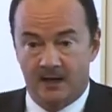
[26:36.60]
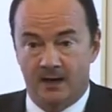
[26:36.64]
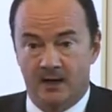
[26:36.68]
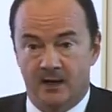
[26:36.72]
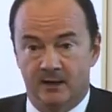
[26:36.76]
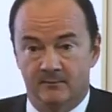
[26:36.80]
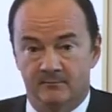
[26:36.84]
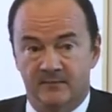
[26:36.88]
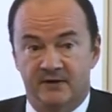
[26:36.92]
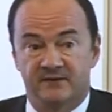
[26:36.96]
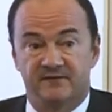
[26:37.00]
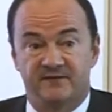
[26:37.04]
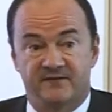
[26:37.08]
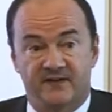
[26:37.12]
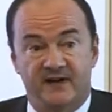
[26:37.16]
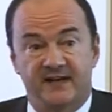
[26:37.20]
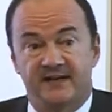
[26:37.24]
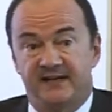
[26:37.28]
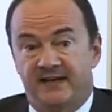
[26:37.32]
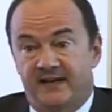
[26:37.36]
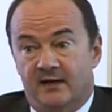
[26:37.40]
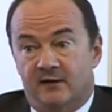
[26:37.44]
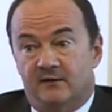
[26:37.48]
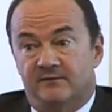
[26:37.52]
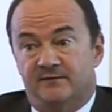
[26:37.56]
Um, and
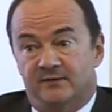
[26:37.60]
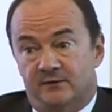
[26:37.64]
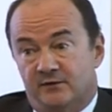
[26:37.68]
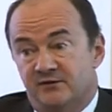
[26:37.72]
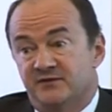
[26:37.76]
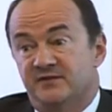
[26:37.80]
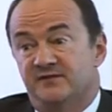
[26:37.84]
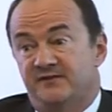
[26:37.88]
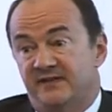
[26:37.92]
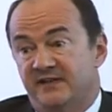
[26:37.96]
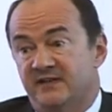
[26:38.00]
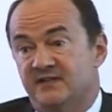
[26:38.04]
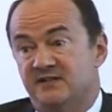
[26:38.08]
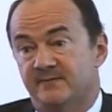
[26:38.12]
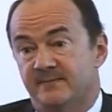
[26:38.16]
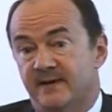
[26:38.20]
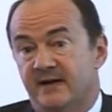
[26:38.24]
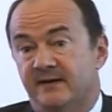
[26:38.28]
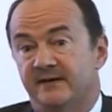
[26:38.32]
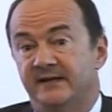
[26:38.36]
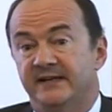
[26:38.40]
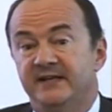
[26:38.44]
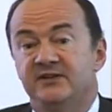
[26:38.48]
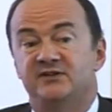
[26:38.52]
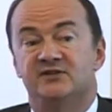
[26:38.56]
finally, our philosophy is
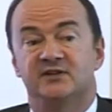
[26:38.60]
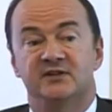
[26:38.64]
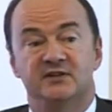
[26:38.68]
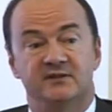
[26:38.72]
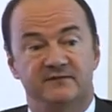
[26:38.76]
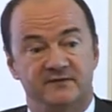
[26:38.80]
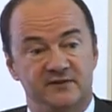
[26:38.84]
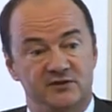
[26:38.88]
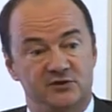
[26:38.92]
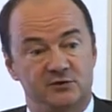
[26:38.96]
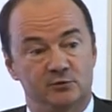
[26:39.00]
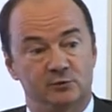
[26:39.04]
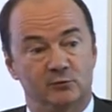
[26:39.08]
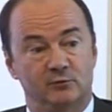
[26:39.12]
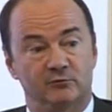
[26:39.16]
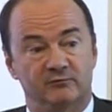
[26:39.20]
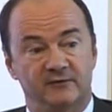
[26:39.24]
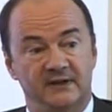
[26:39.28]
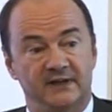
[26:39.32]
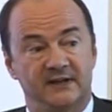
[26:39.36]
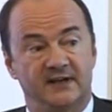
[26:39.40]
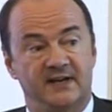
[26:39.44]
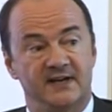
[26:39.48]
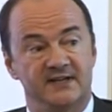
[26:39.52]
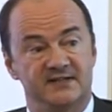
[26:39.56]
about each individual
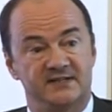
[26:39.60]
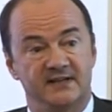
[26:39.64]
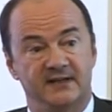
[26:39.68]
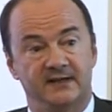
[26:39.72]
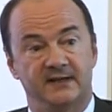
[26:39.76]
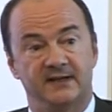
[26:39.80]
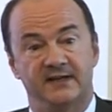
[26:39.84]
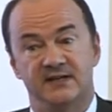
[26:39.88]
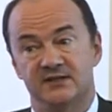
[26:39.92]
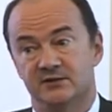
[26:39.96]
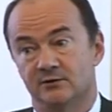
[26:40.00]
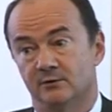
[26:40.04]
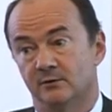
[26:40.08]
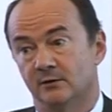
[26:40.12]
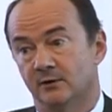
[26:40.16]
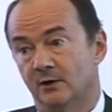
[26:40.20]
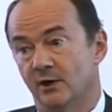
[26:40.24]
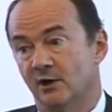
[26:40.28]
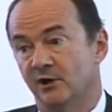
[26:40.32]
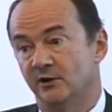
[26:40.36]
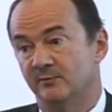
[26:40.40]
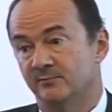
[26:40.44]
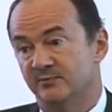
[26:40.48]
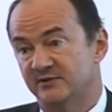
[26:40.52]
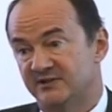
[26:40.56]
realizing his or
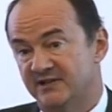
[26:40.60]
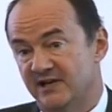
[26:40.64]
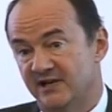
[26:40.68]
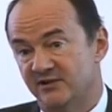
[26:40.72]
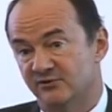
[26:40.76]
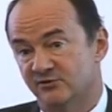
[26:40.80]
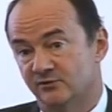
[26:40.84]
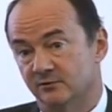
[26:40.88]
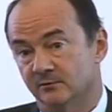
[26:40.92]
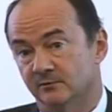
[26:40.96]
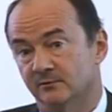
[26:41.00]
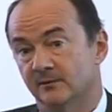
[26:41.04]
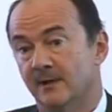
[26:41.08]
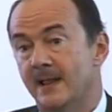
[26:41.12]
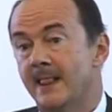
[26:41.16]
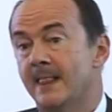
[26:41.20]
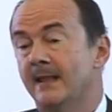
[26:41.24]
her own potential